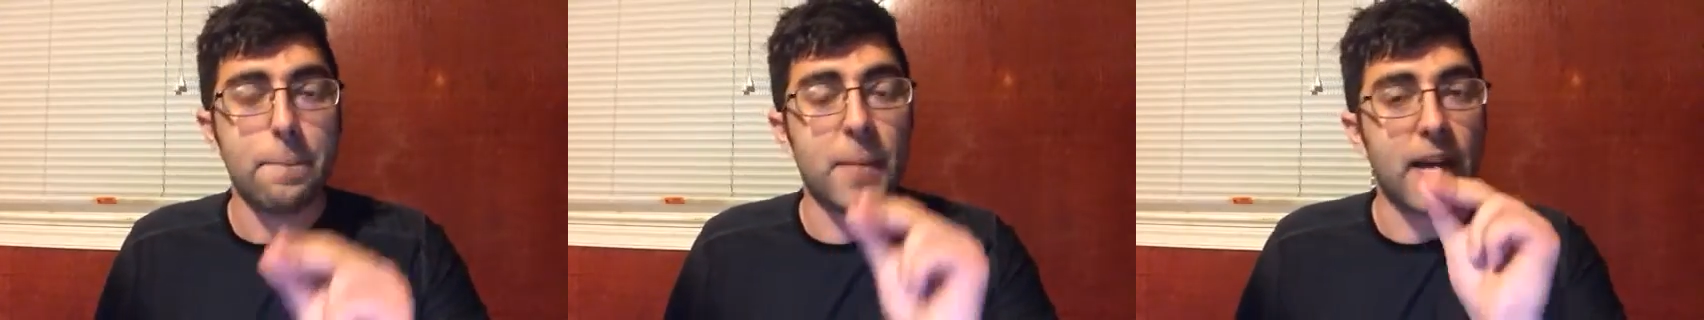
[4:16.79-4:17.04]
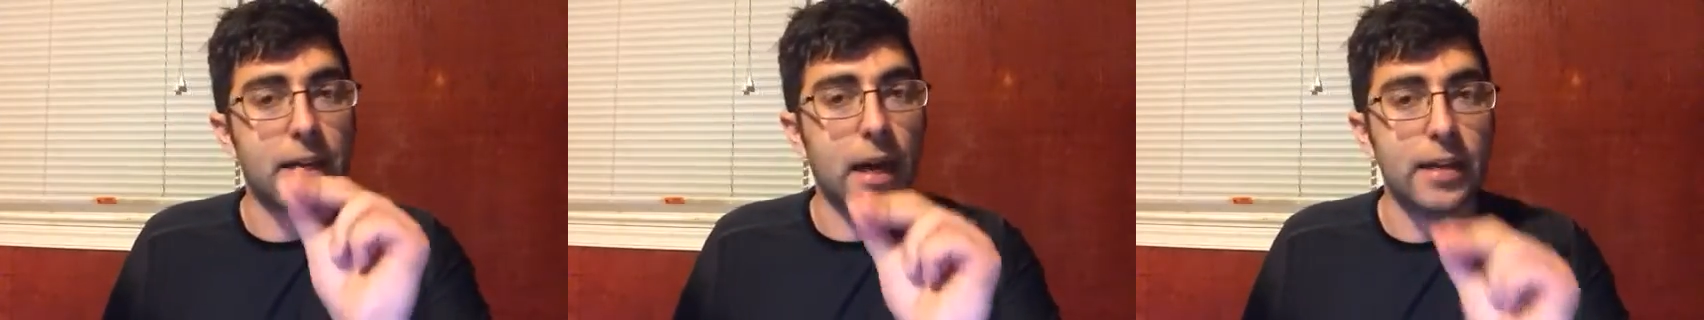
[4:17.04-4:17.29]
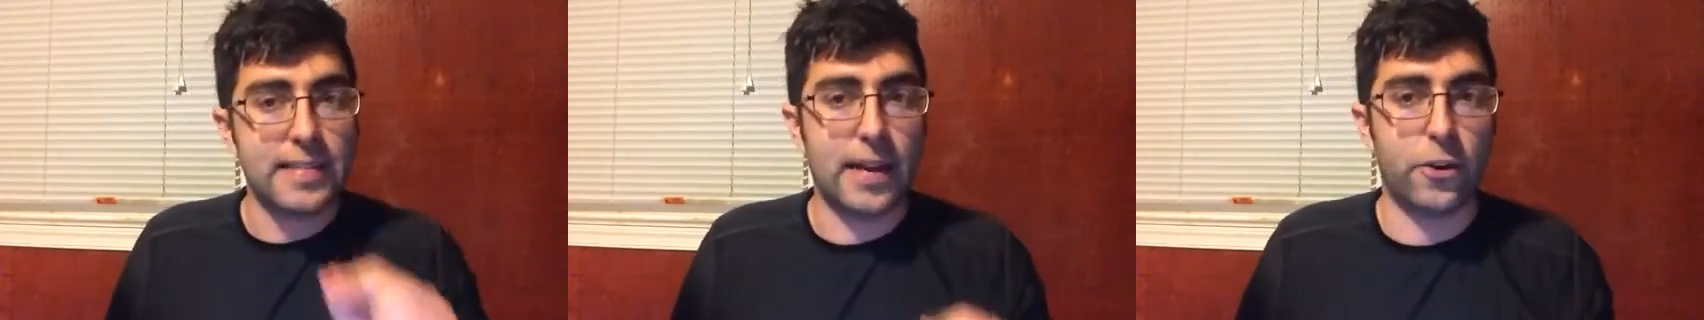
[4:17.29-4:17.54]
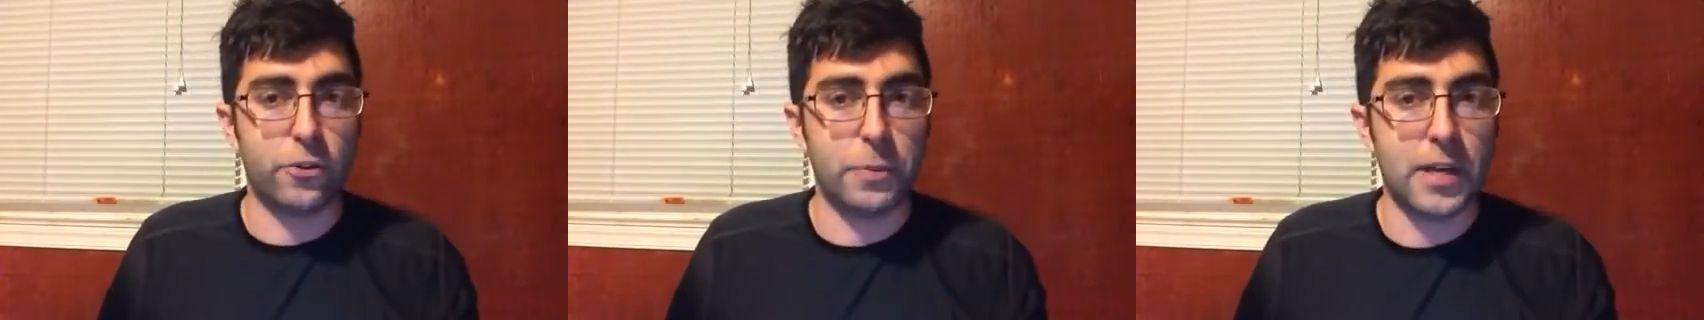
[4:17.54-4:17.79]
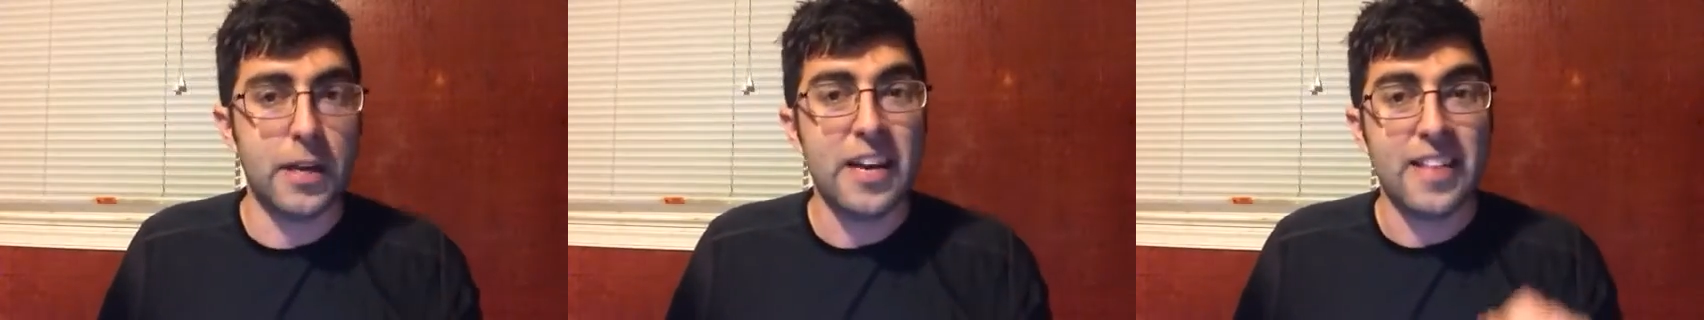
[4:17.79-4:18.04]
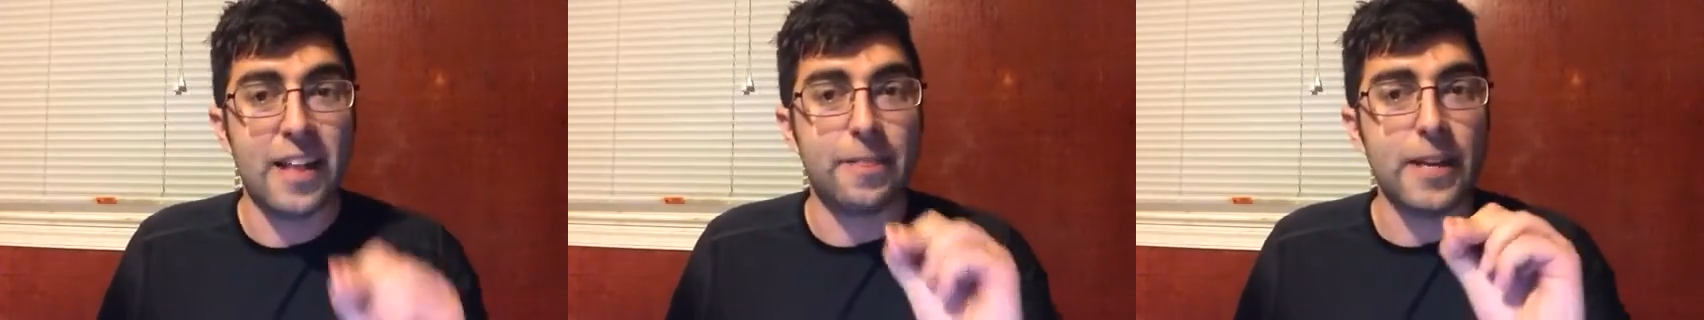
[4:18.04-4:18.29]
My gut tells me
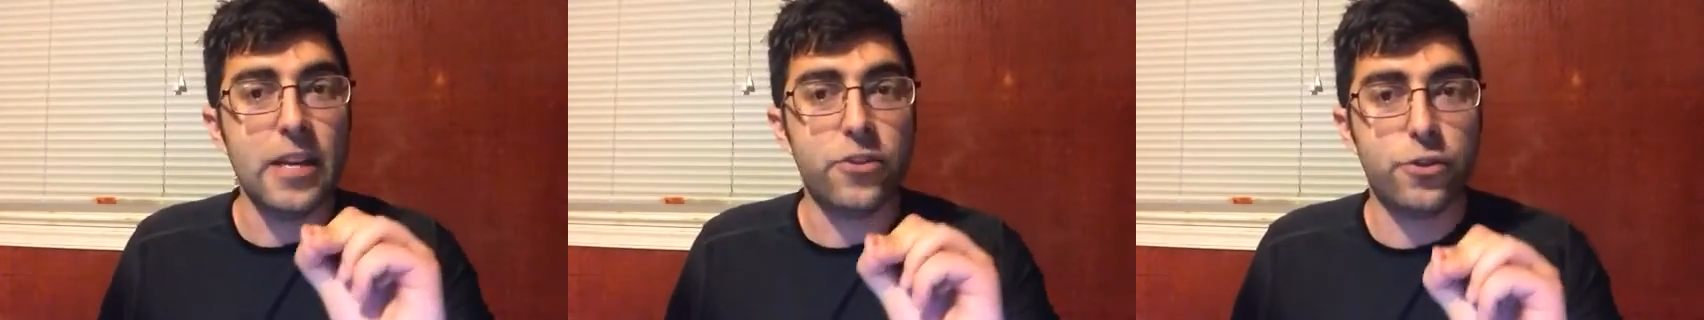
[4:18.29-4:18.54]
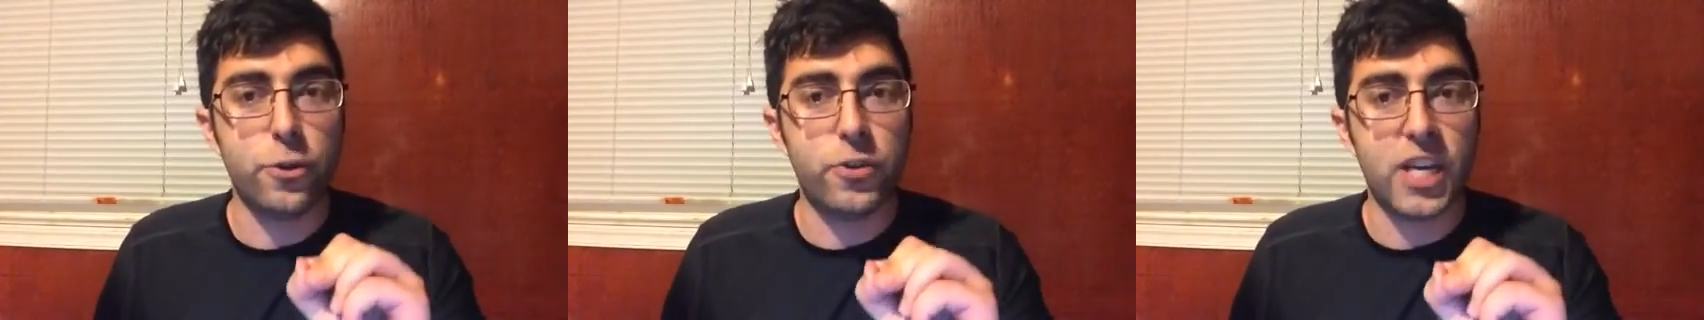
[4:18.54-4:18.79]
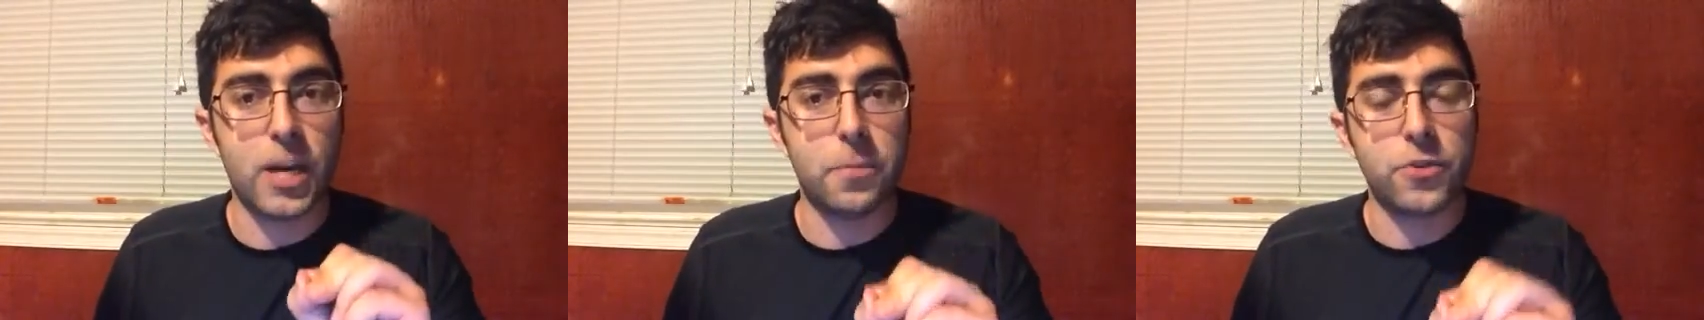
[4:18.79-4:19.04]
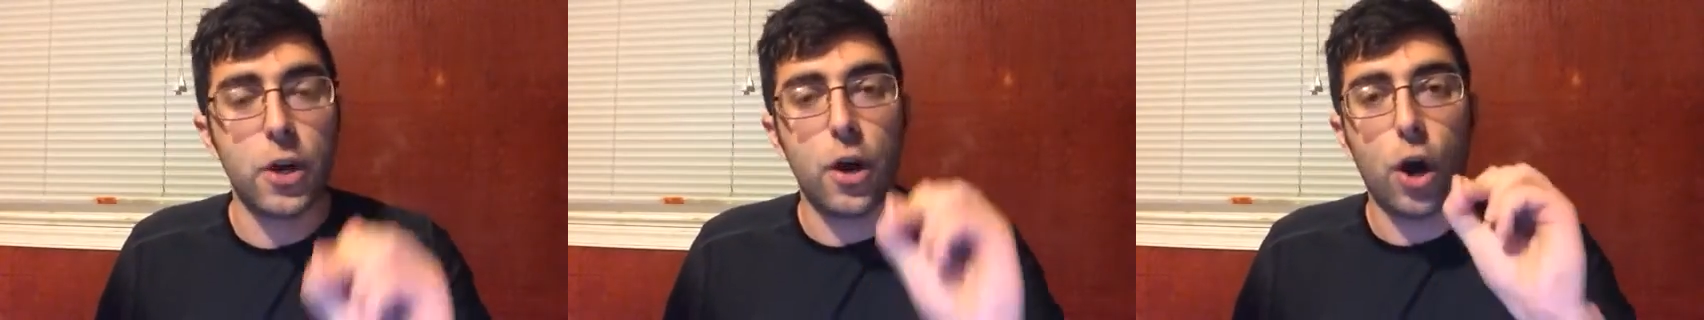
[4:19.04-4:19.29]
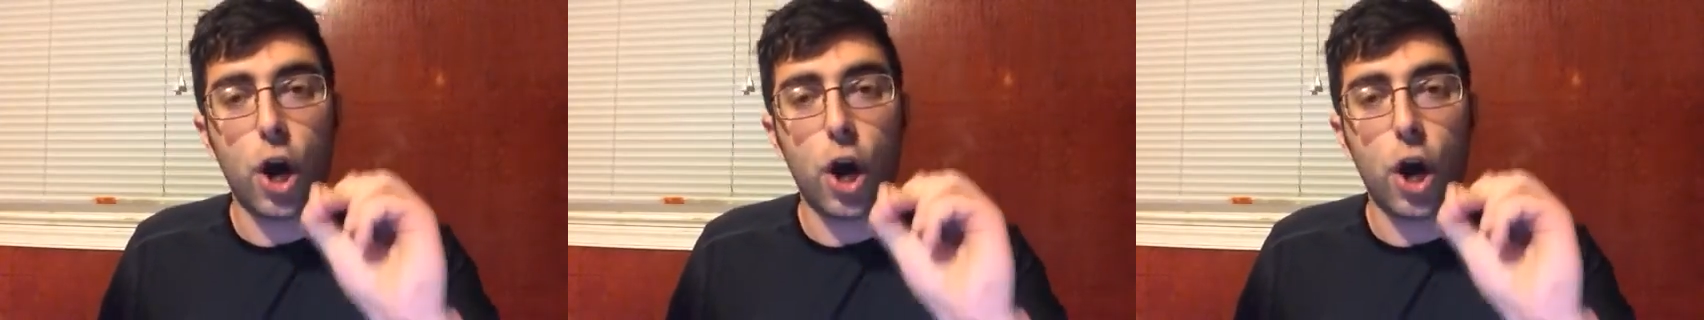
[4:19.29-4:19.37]
that these two teams